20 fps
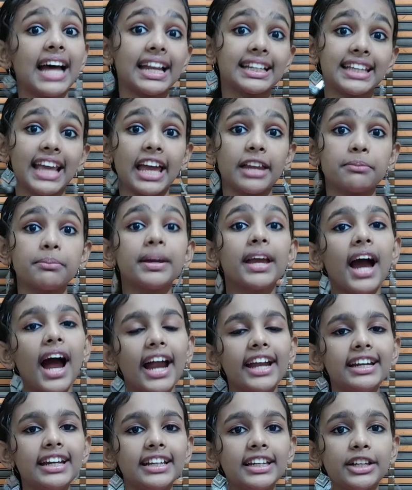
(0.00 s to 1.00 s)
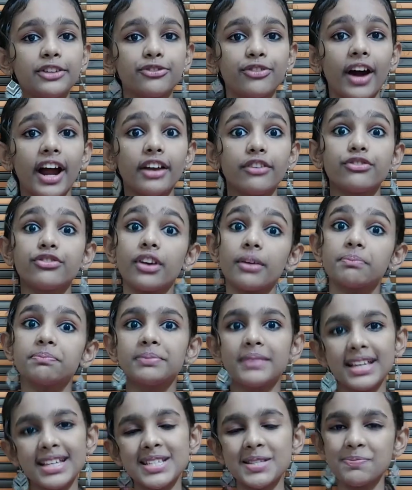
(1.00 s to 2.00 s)
that can be identified from
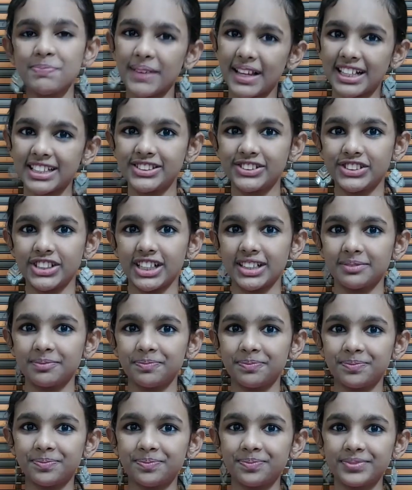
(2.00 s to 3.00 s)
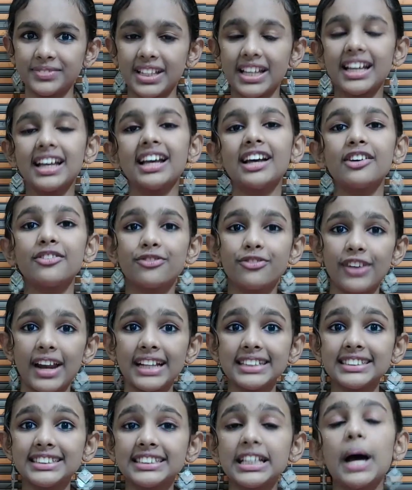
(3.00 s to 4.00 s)
this picture.
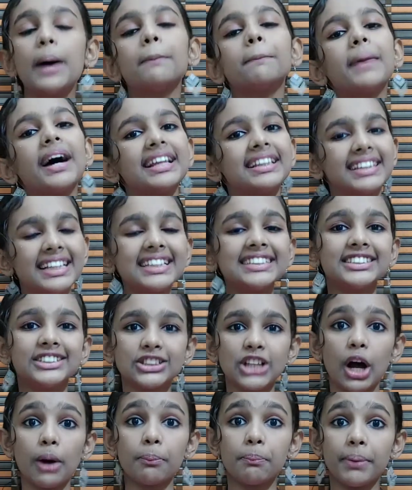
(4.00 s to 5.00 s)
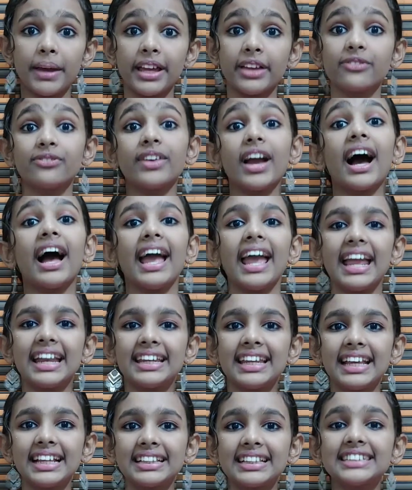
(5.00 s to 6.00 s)
Friends, by this topic, we are
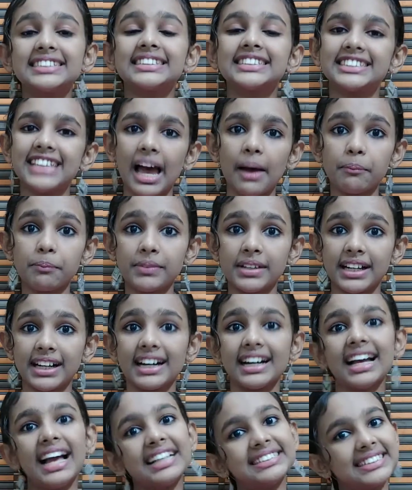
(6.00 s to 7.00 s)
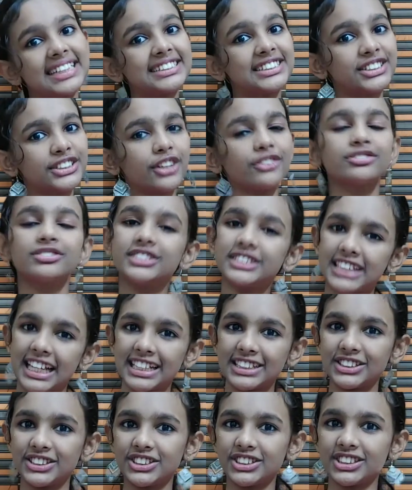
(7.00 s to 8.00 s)
ending this chapter as ends of
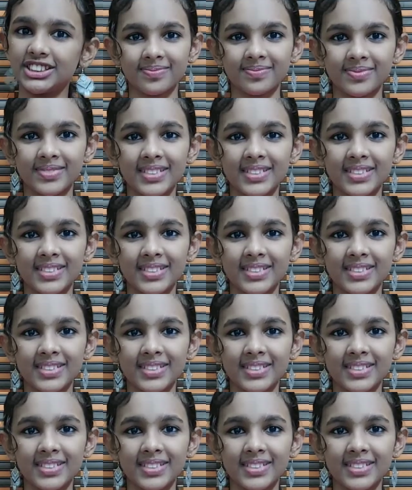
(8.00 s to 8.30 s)
change.